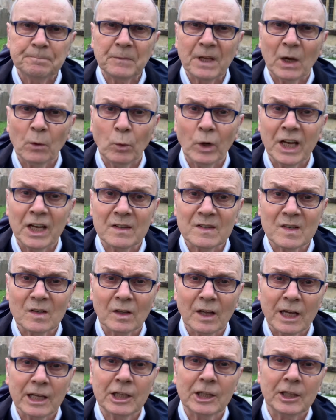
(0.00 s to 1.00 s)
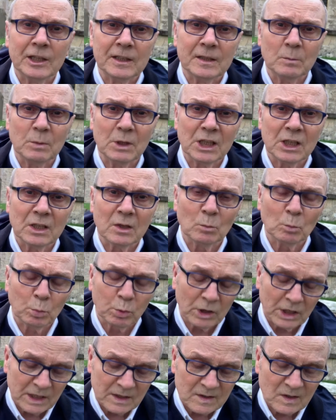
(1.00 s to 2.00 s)
and when it's likely to be
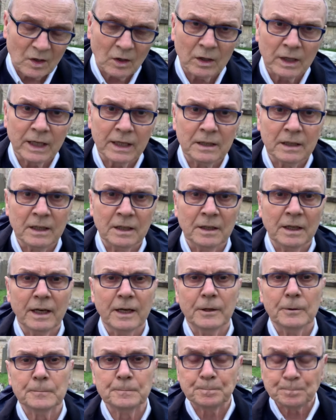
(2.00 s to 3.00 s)
complete, I'll let you know.